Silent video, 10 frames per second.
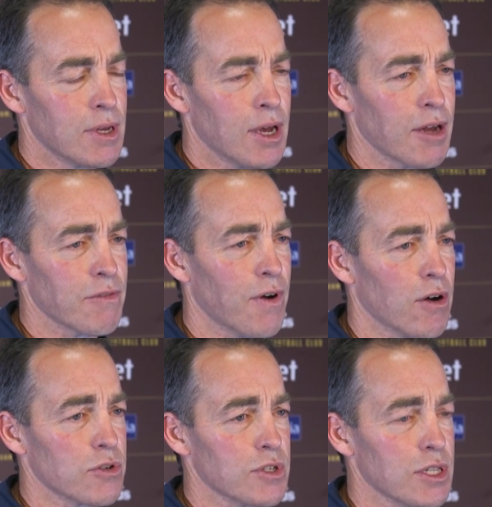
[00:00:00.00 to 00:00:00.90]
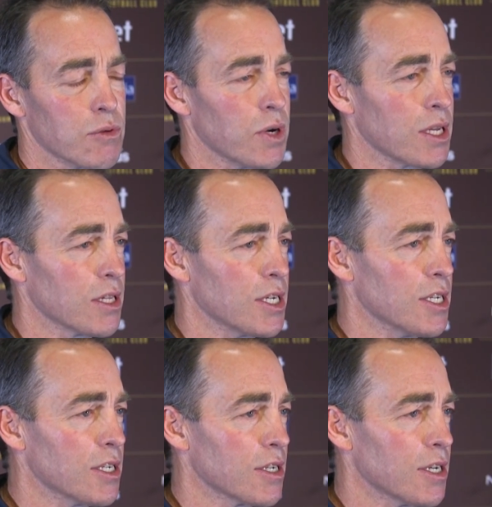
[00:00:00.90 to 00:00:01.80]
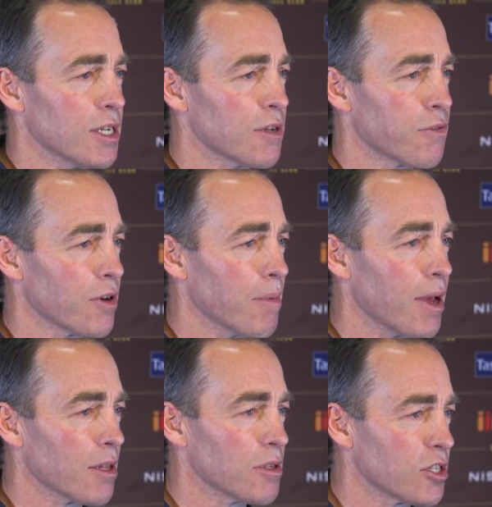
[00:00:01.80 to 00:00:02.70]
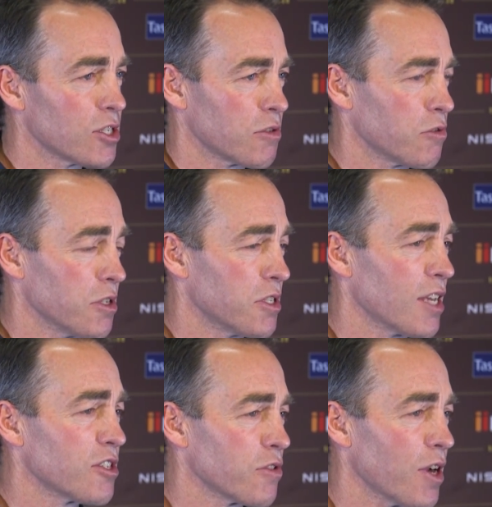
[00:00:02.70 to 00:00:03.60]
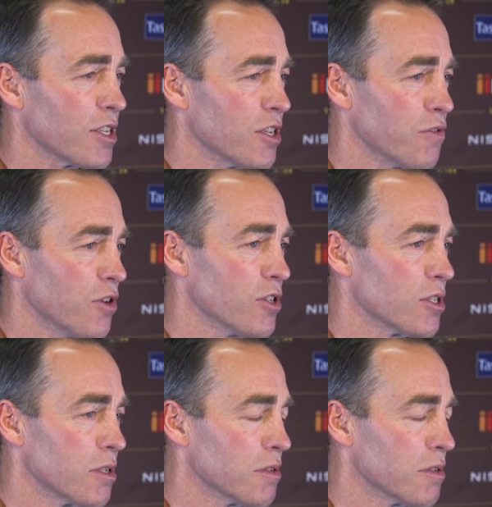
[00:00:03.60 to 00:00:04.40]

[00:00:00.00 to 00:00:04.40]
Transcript: unfolded in the week leading into Fremantle. It does create confusion.